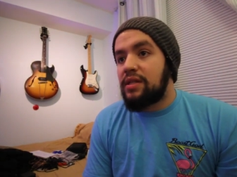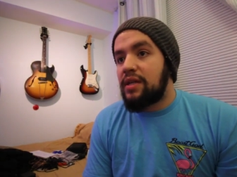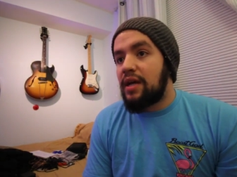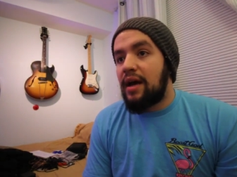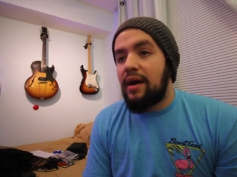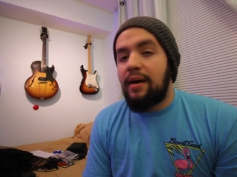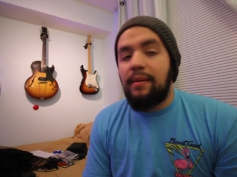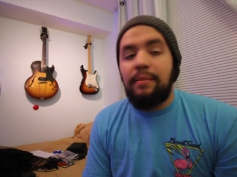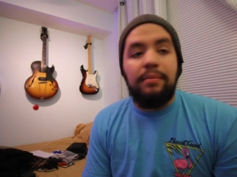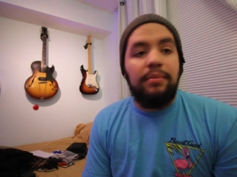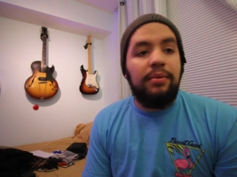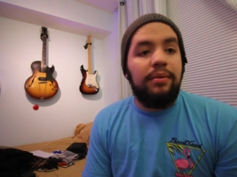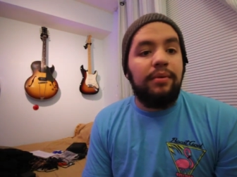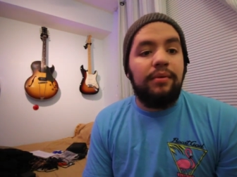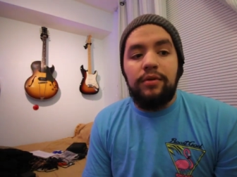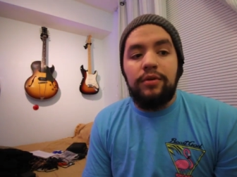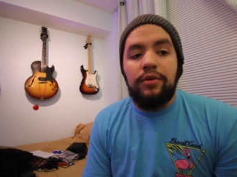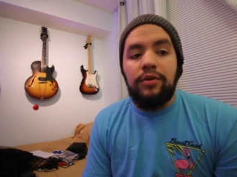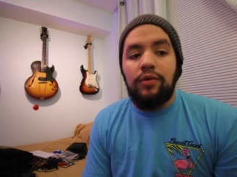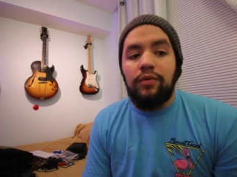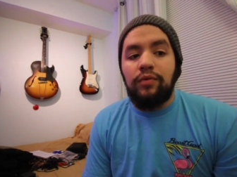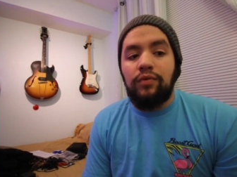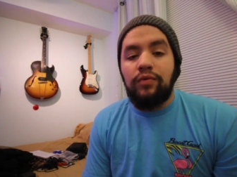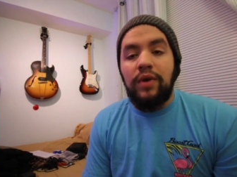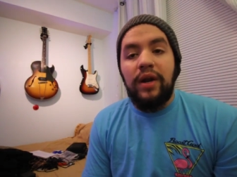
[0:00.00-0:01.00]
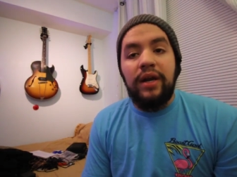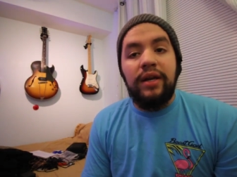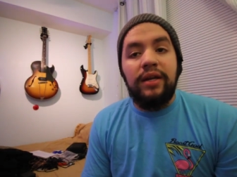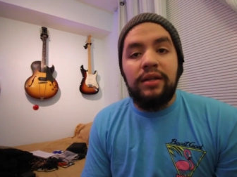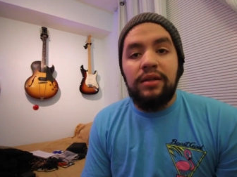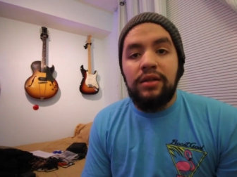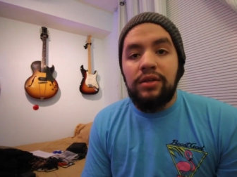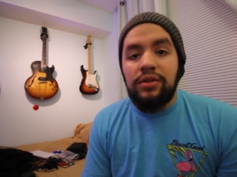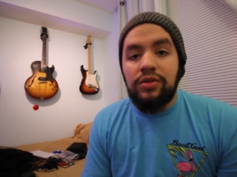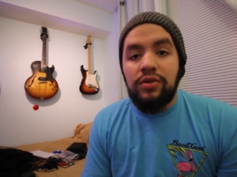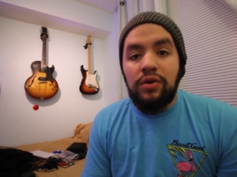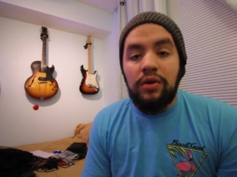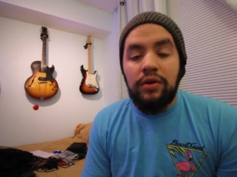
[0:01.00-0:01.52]
stop, you know, writing
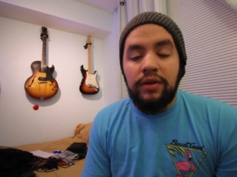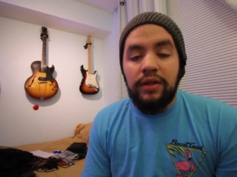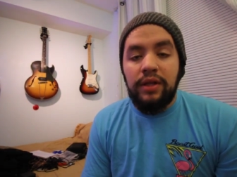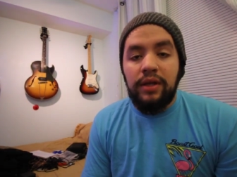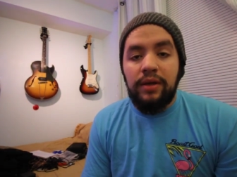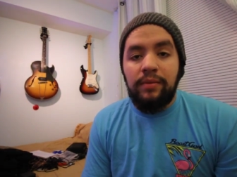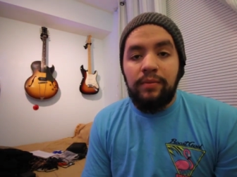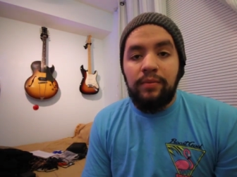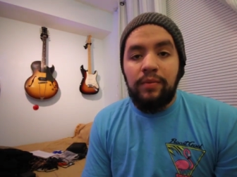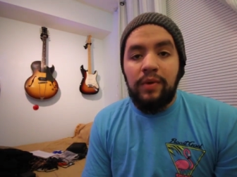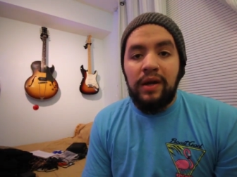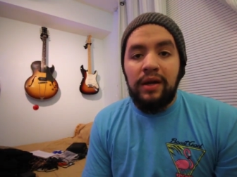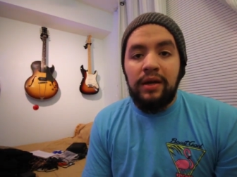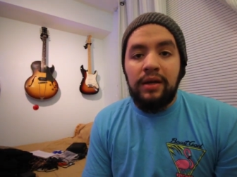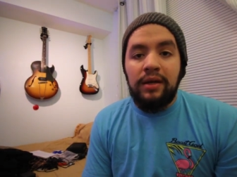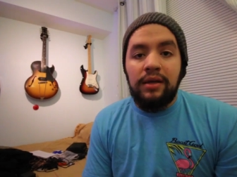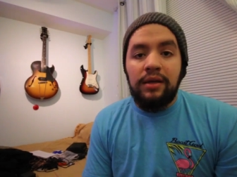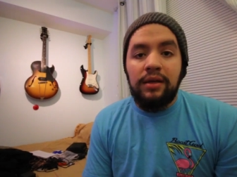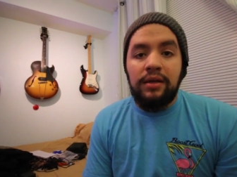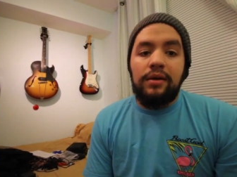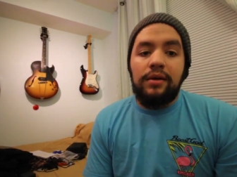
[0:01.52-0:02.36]
the song that I'm writing,